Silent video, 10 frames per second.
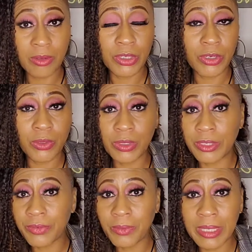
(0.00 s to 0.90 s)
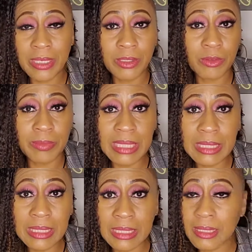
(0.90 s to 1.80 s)
different way to do
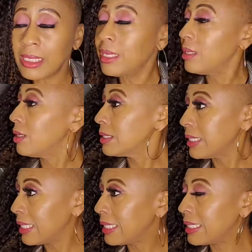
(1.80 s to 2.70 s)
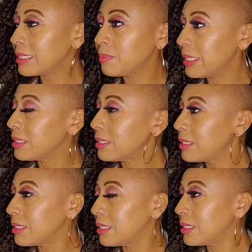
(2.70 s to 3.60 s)
business online, especially
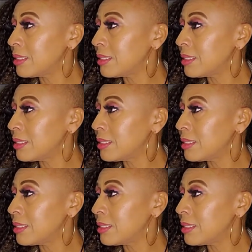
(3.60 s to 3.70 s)
since,